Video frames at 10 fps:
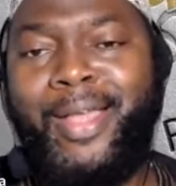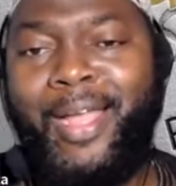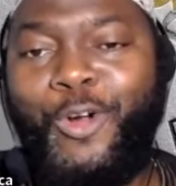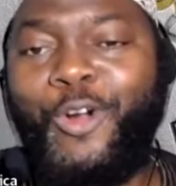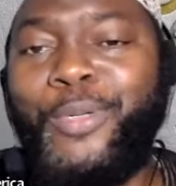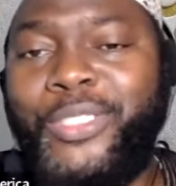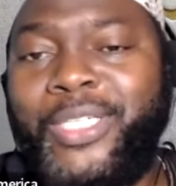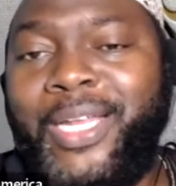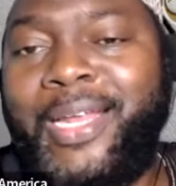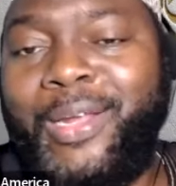I hope,
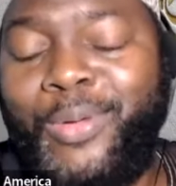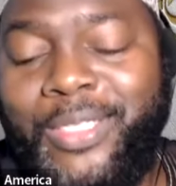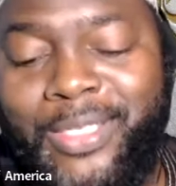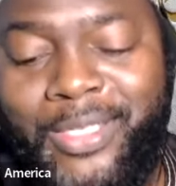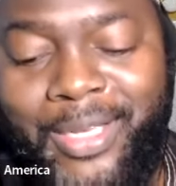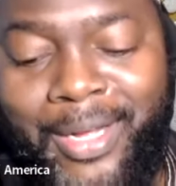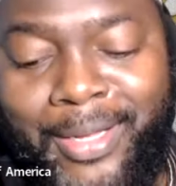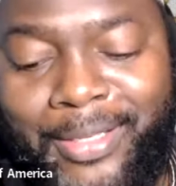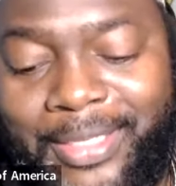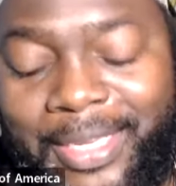inshallah, they
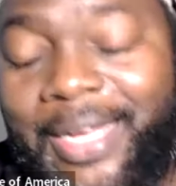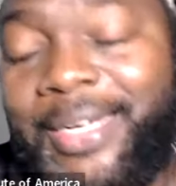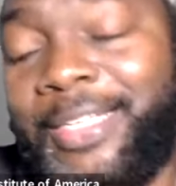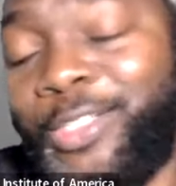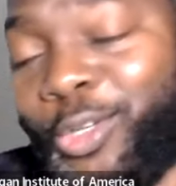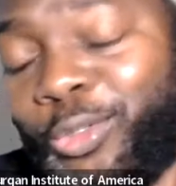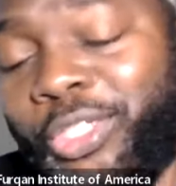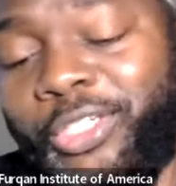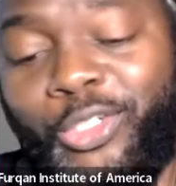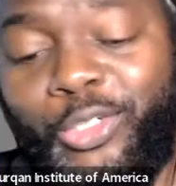will stand as
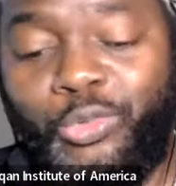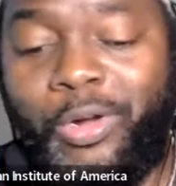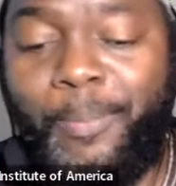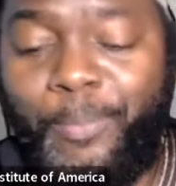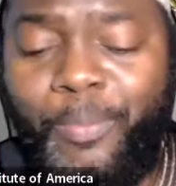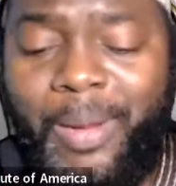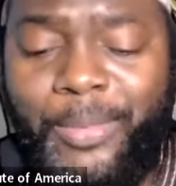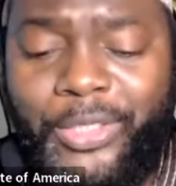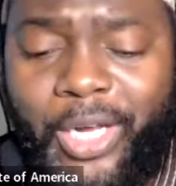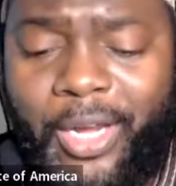solution, you know, to our
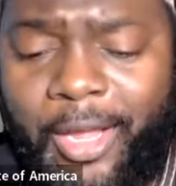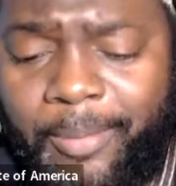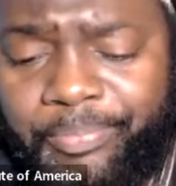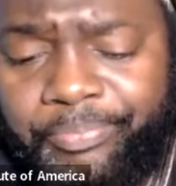problem, inshallah.